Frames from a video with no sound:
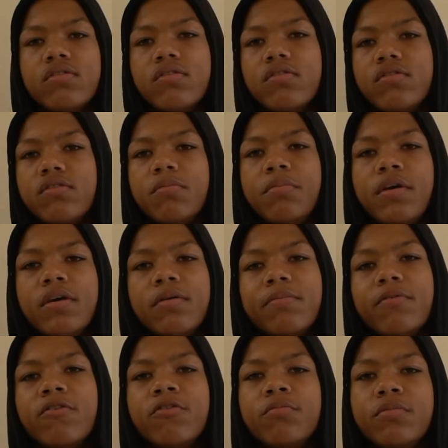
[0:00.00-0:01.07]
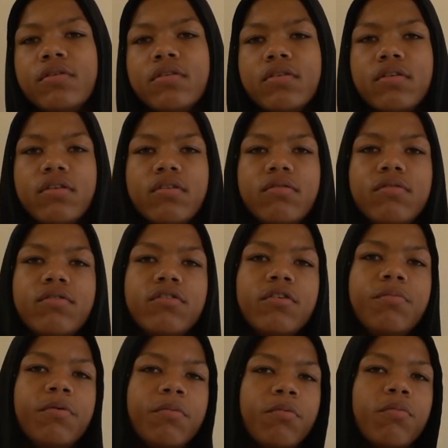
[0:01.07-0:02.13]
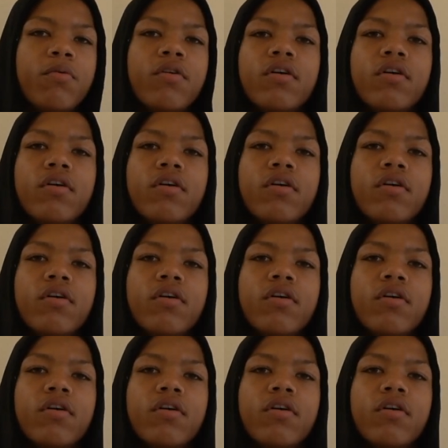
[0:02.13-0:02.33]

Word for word: So it's a big improvement. You see people more